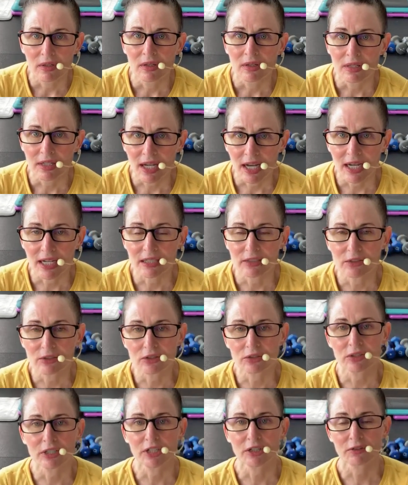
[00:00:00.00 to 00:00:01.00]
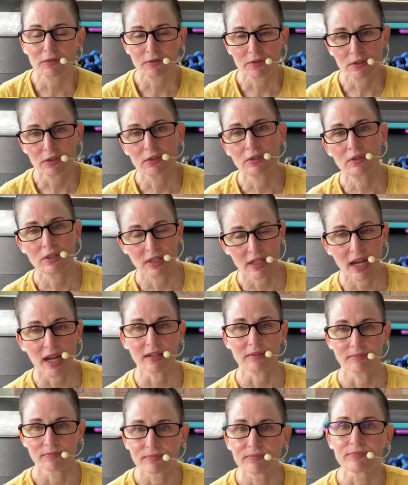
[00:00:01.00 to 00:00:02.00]
Yeah, and Judy, your food, yeah.
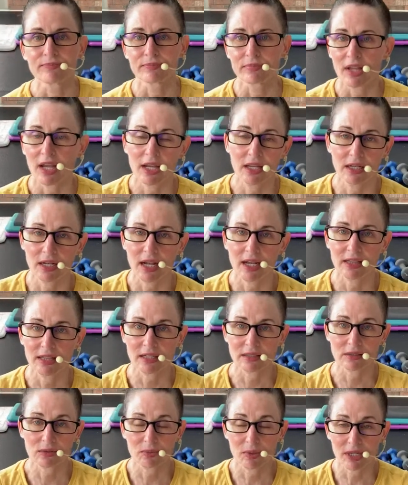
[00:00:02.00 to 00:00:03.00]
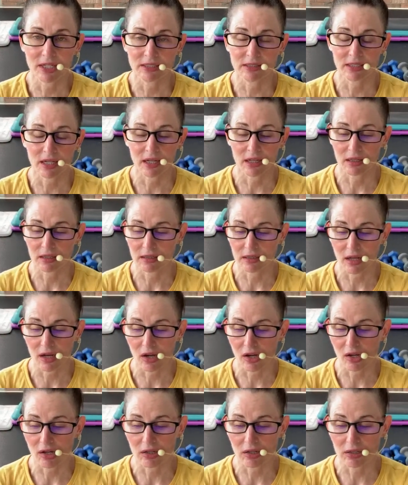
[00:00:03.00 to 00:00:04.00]
And and that's what I tell
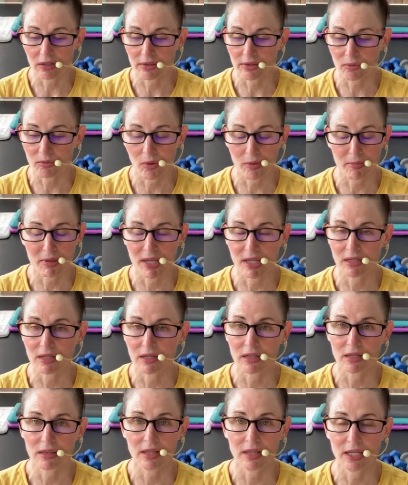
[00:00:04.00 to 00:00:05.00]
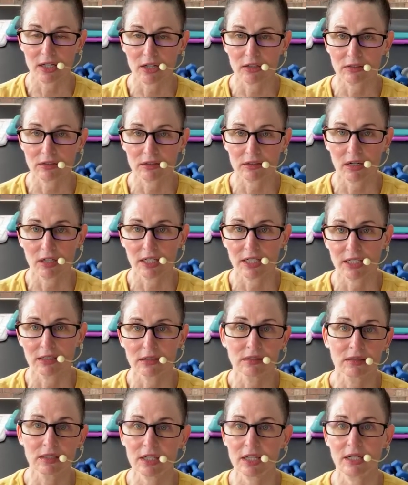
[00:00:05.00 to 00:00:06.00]
all the women that are starting
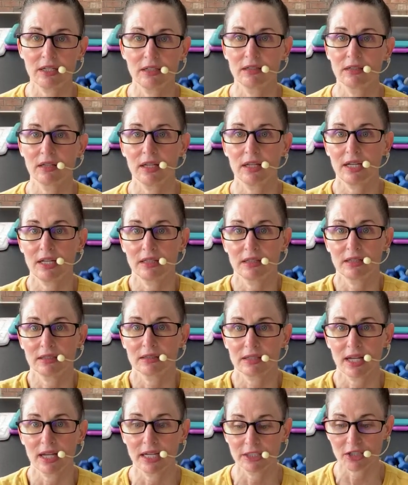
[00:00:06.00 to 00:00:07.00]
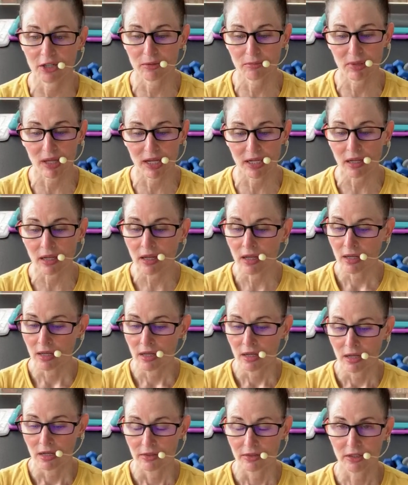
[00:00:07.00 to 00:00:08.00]
to hit hit this age. I'm like,
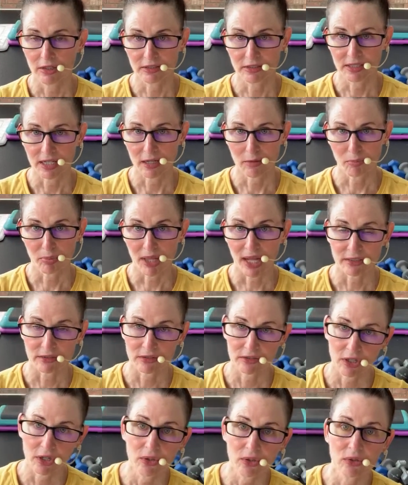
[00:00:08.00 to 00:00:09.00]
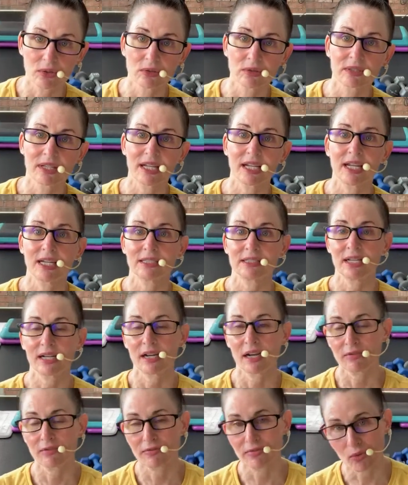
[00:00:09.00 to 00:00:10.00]
they're seeing plateaus, they can't take
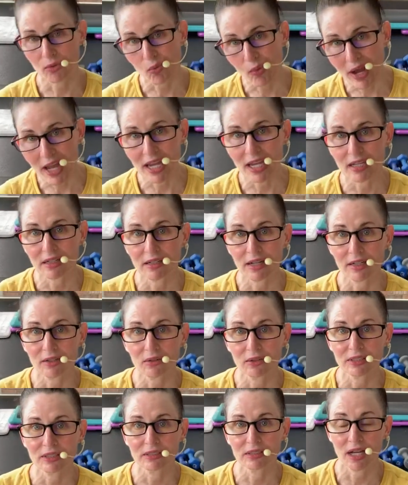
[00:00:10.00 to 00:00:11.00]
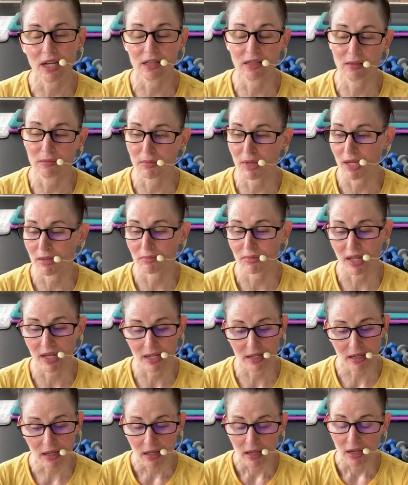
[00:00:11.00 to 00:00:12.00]
off the weight, and I always tell them, I'm
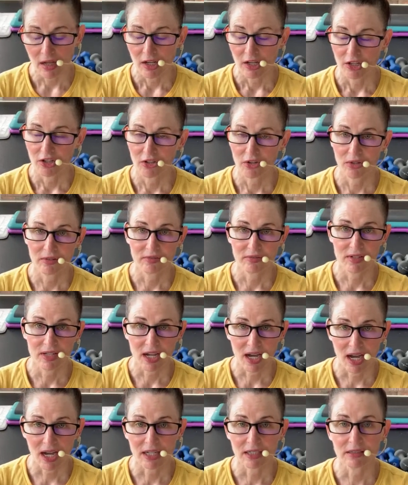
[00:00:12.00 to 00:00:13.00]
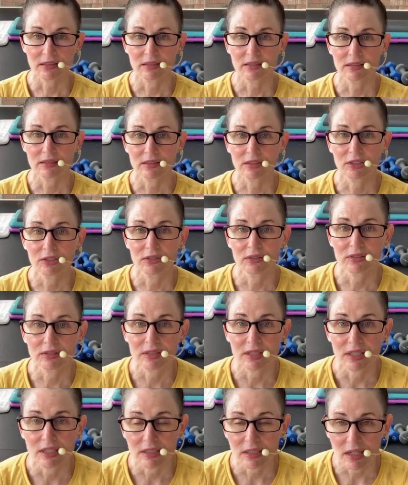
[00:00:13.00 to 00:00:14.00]
like, you have got to
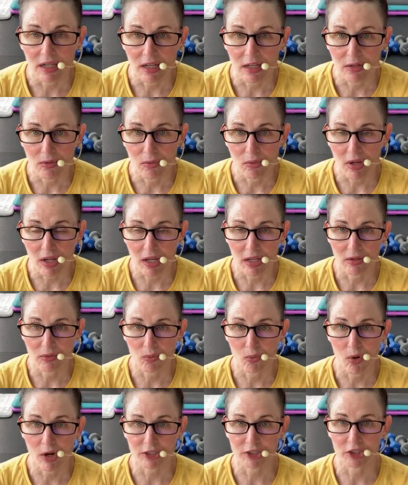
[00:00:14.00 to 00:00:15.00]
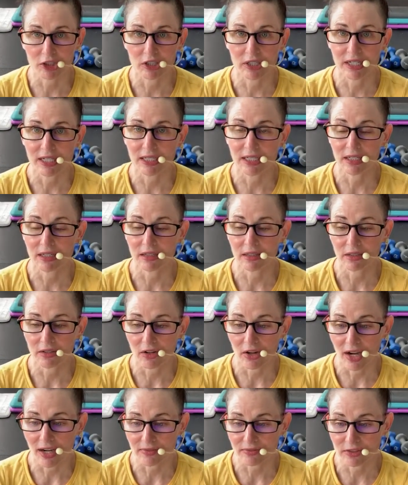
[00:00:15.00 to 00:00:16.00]
sit and, and watch your eating. You
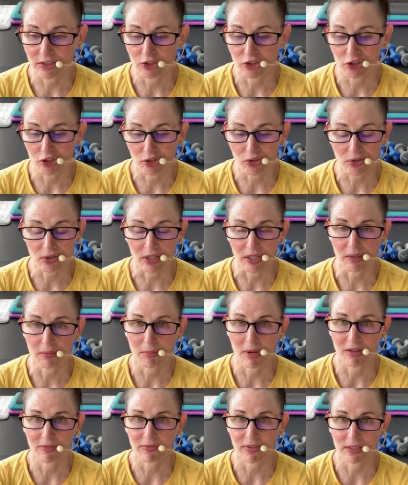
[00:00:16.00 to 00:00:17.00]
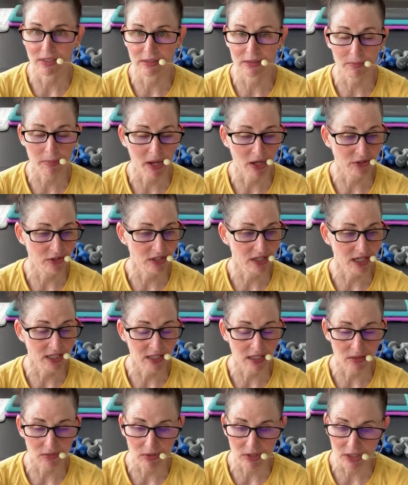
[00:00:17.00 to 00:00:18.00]
have to journal it, MyFitnessPal. You got to
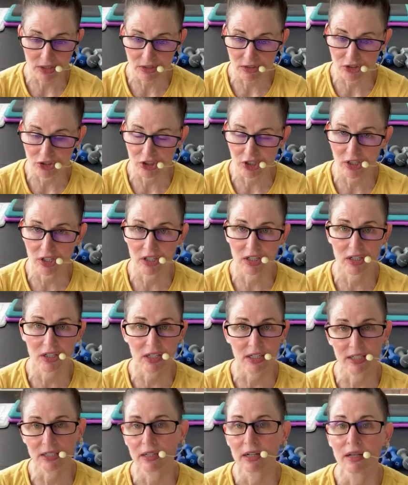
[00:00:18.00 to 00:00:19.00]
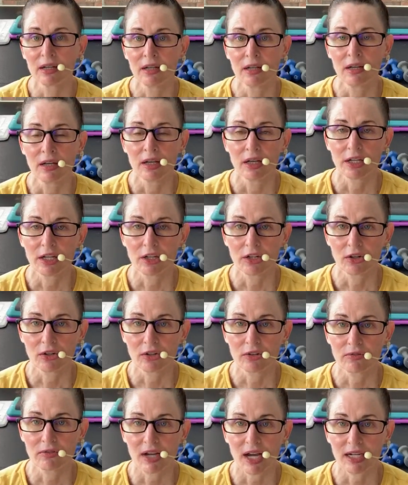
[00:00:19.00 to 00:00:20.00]
get rid of the sugar, and you know,
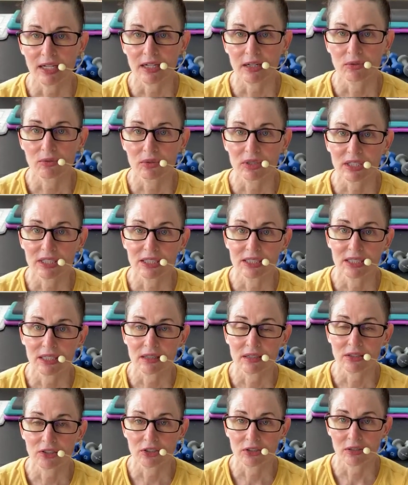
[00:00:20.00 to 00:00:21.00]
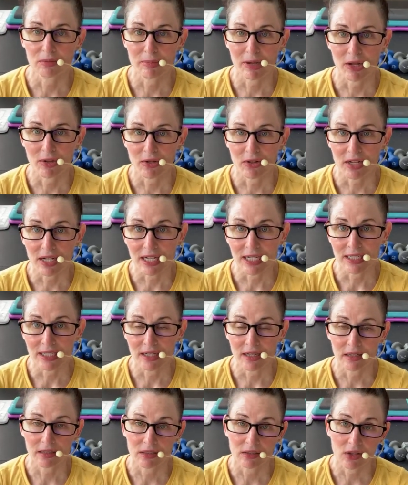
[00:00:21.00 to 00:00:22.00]
you've got to get really diligent about your
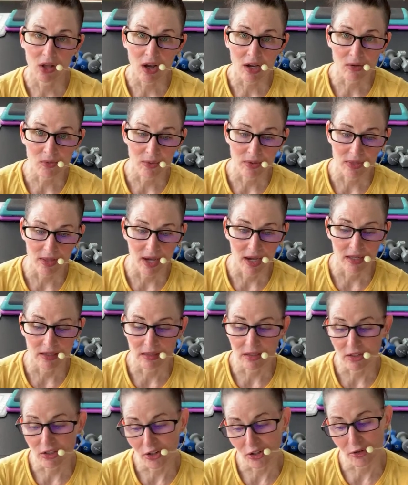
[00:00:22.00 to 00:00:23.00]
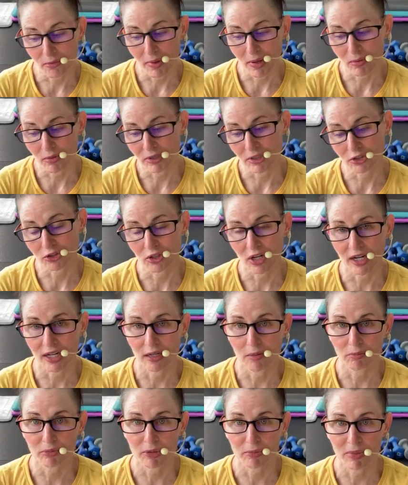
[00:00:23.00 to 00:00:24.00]
eating. And along with that, you know, you may want to try
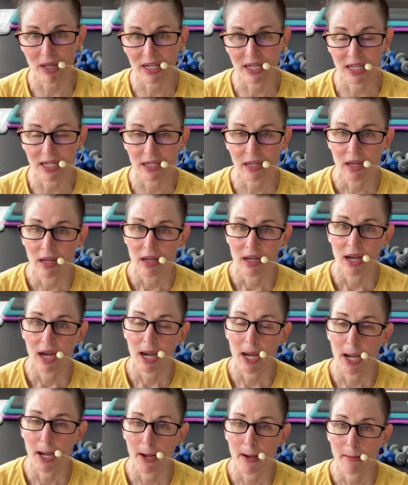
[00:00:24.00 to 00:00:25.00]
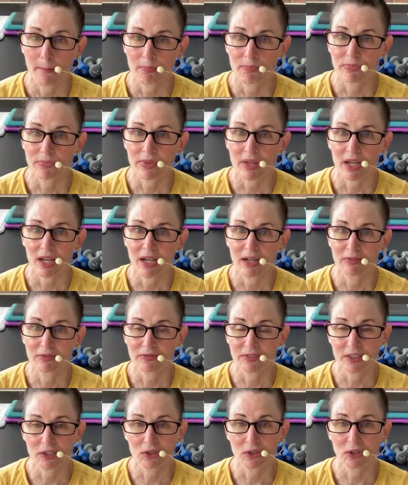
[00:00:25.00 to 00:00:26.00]
implementing um, a
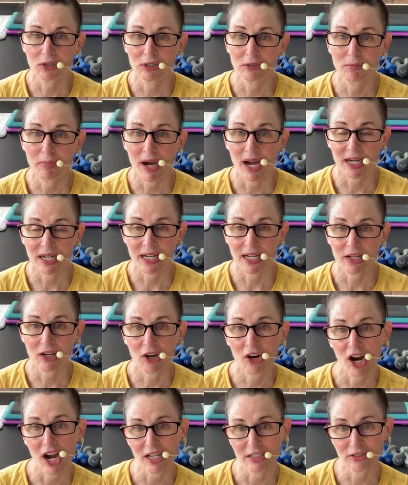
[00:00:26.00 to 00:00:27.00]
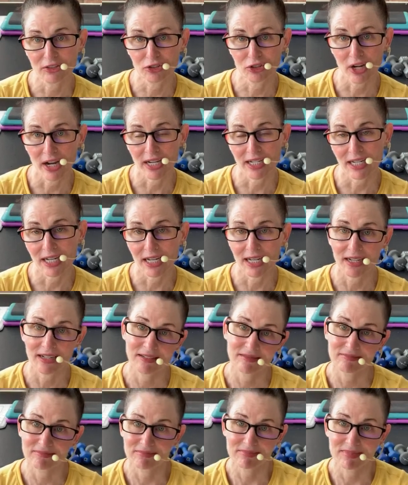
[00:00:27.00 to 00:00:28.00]
feel-good body cross-training
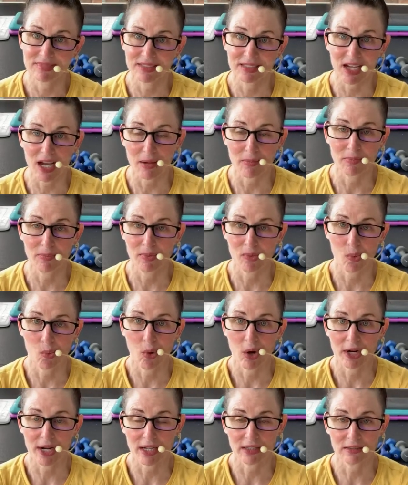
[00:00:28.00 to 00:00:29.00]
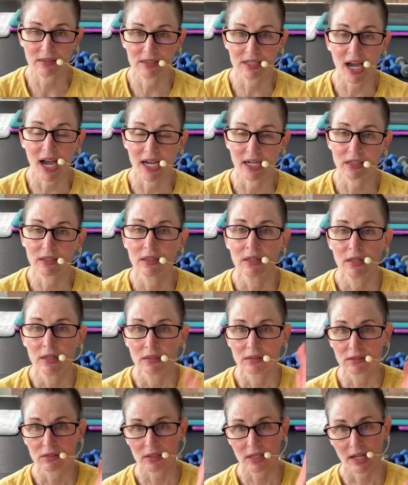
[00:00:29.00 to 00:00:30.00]
type workout style.
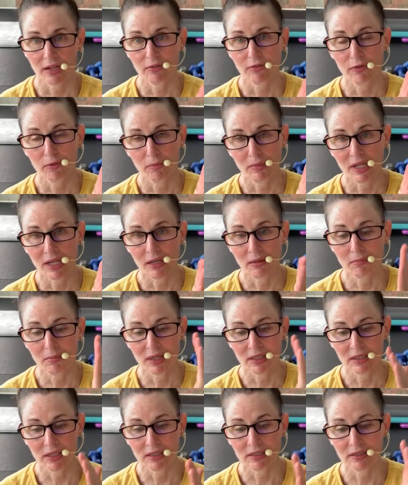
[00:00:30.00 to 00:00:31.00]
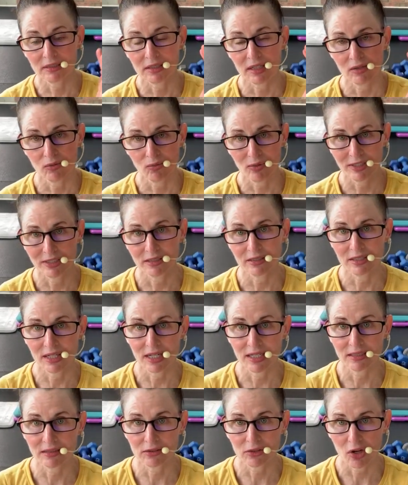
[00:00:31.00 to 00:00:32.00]
So like for me, Mondays and
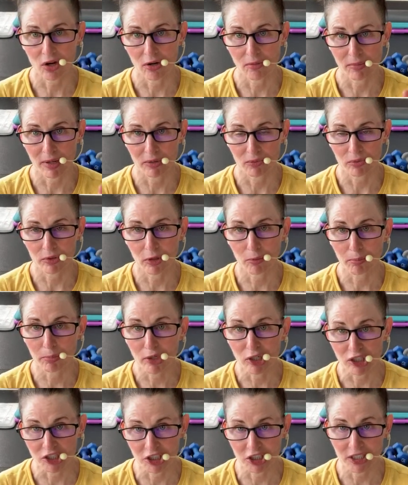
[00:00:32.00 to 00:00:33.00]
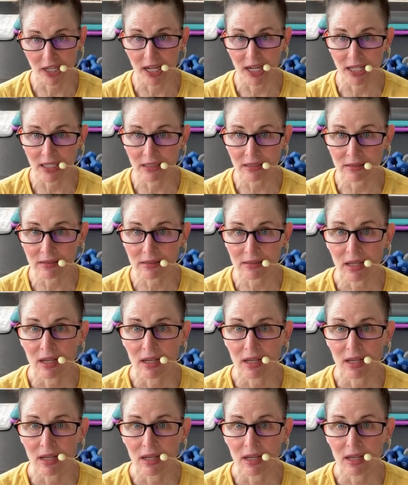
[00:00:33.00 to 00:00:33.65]
Wednesdays are my real push days.